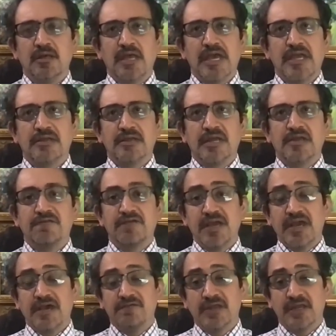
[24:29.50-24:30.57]
and we
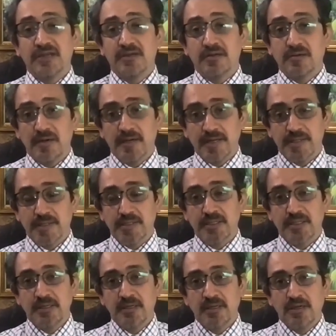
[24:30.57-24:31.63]
have the interest.
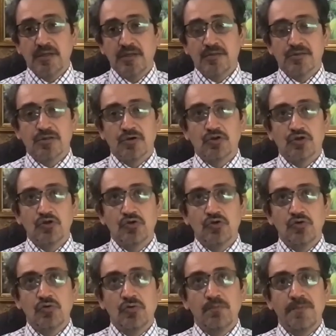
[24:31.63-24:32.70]
So
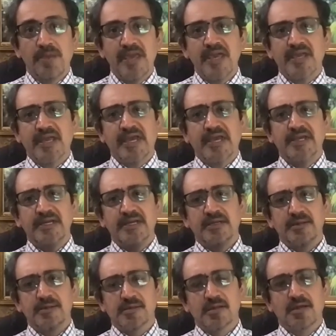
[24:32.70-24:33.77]
to make any
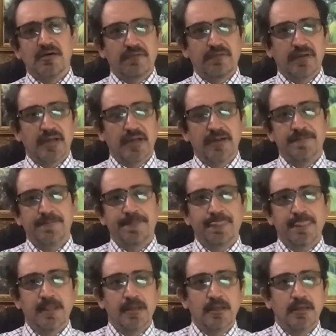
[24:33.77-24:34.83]
discovery,
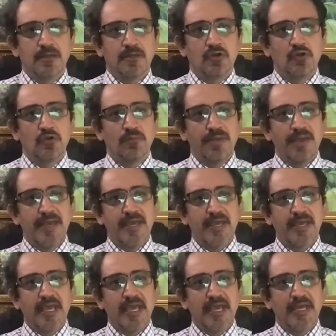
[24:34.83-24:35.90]
to
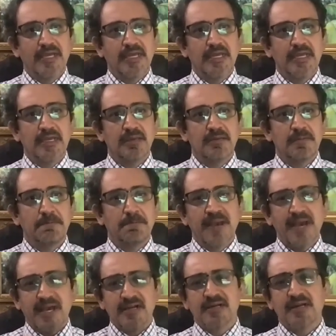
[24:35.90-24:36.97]
make any
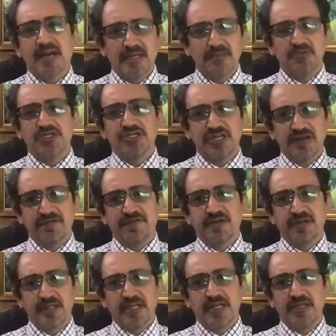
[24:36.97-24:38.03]
paradigm shift
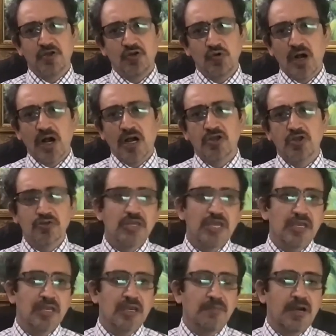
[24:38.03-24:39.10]
into how you
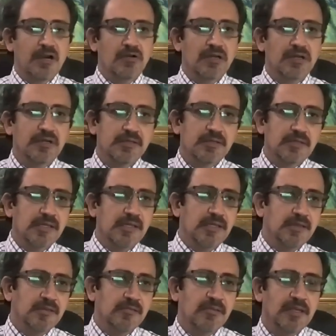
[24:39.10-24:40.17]
think about a
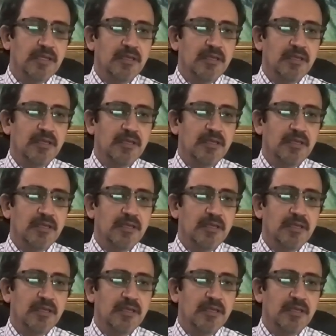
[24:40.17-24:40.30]
disease,